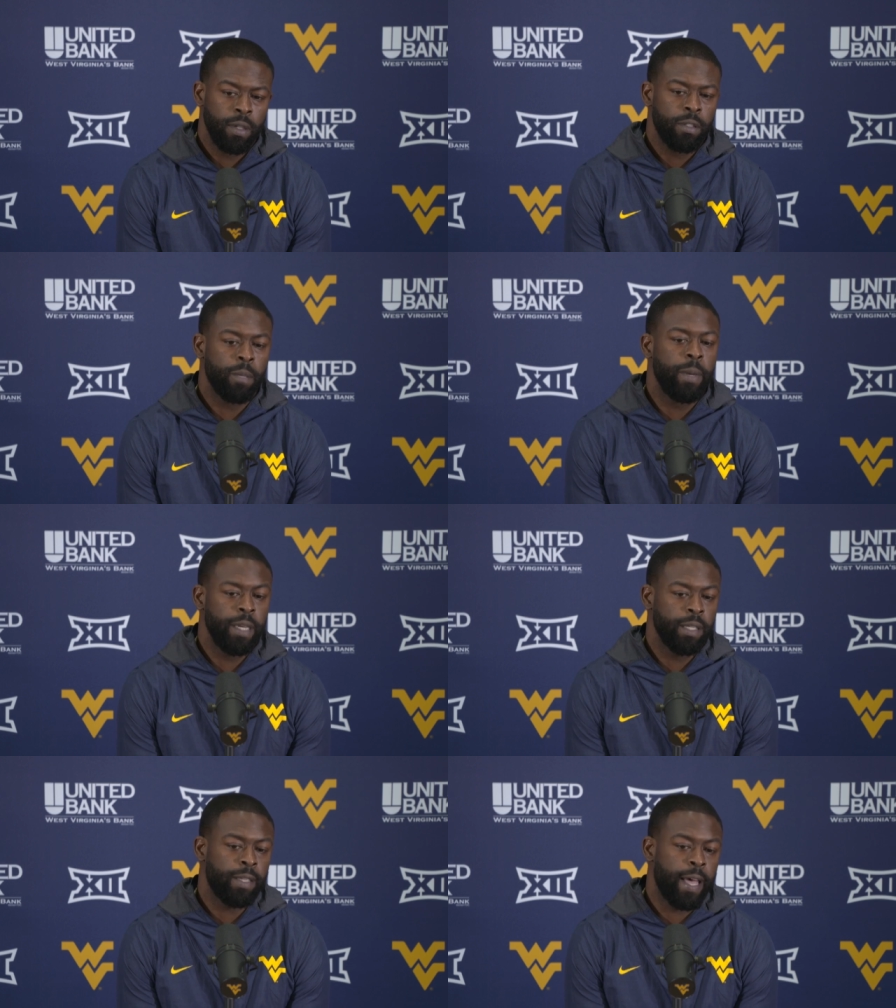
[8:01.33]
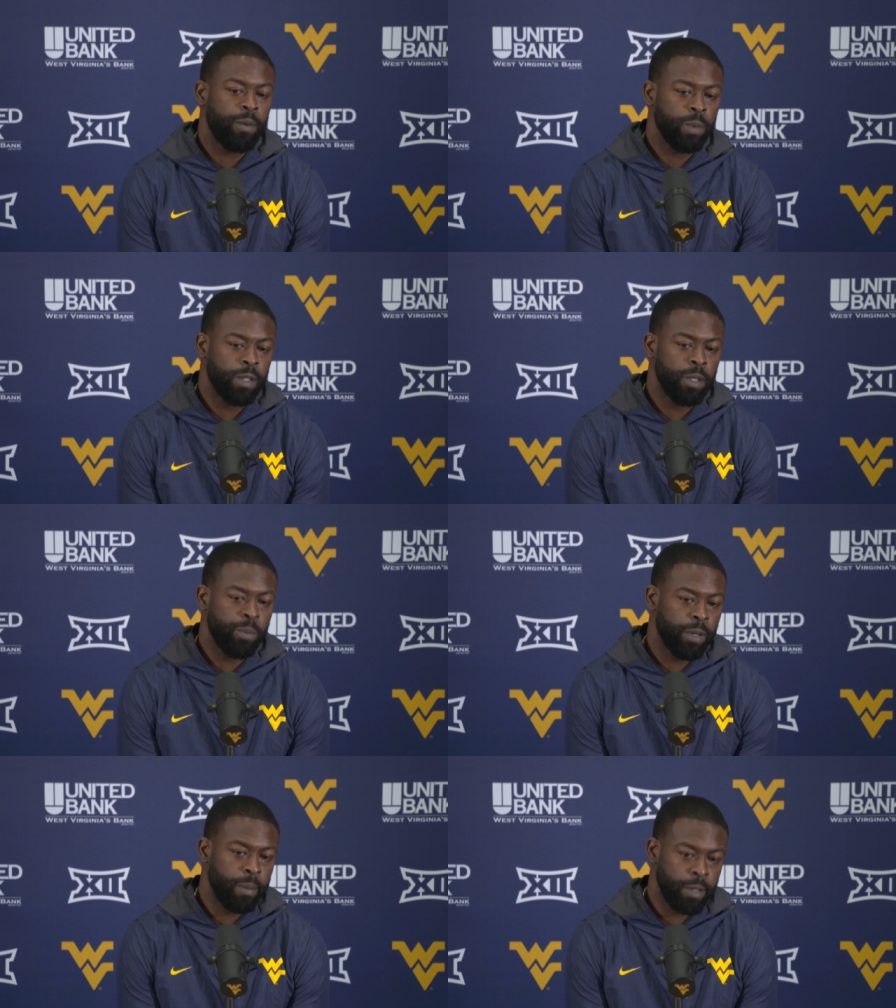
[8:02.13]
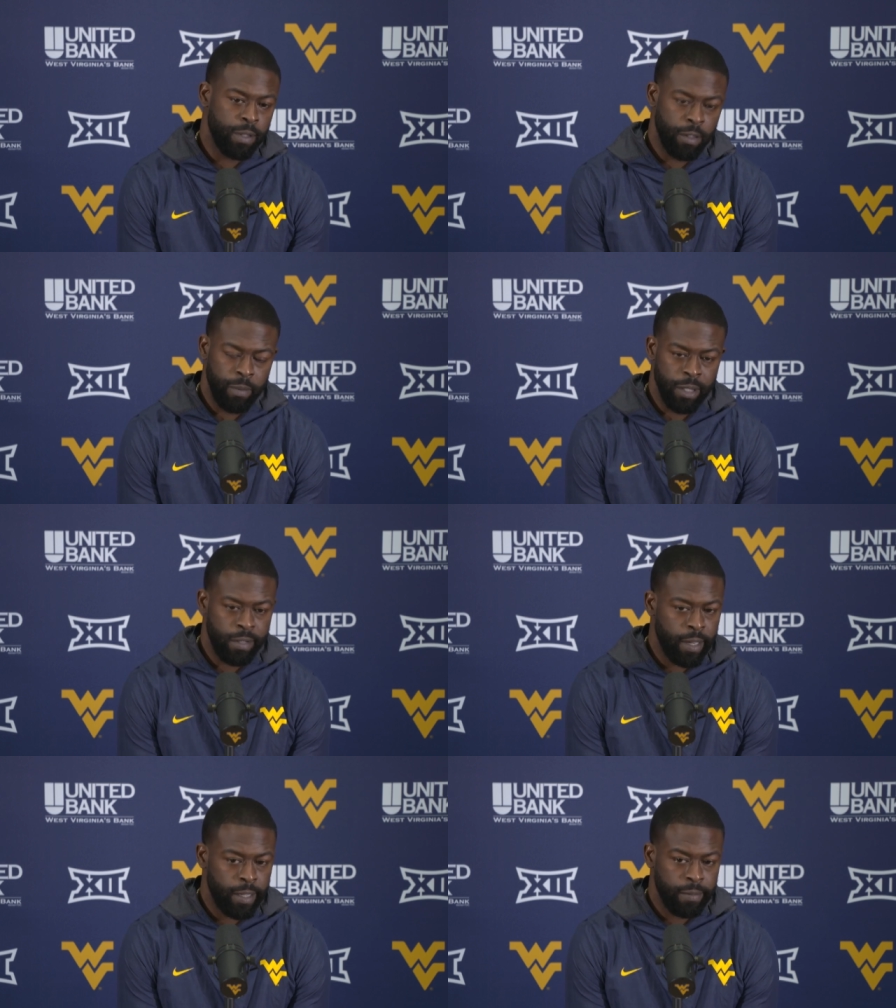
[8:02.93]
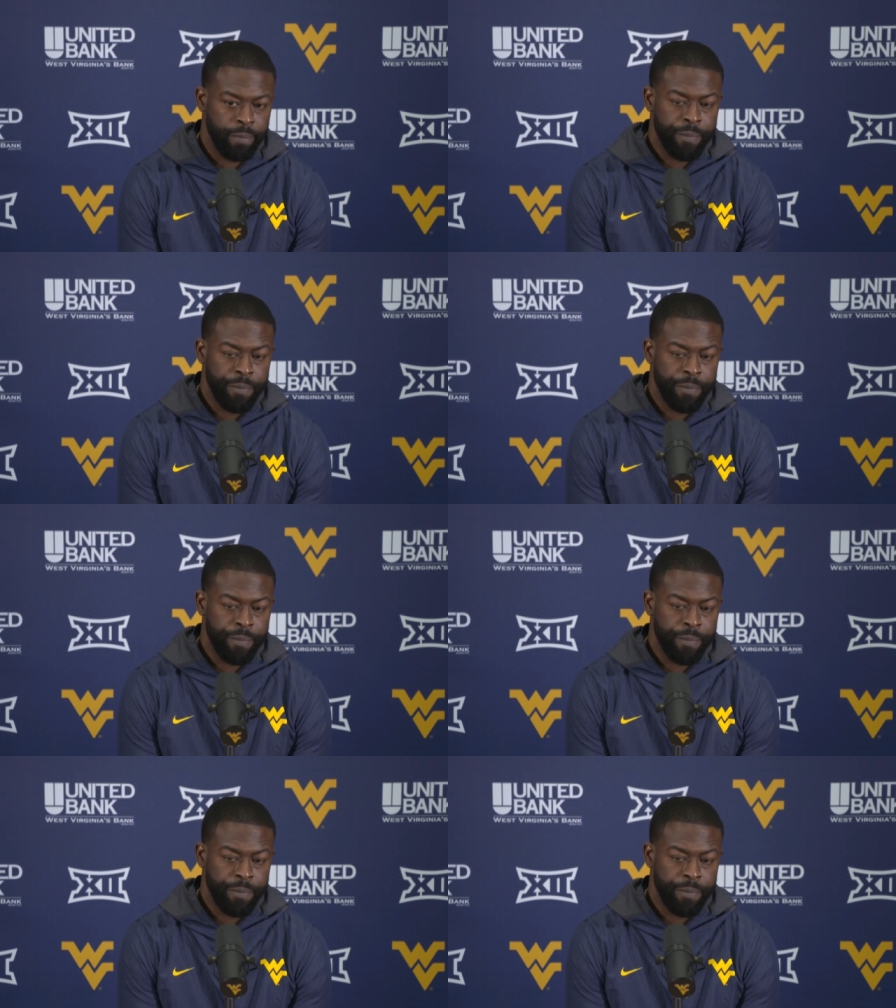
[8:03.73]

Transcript: to make it that within the parameters that have been set.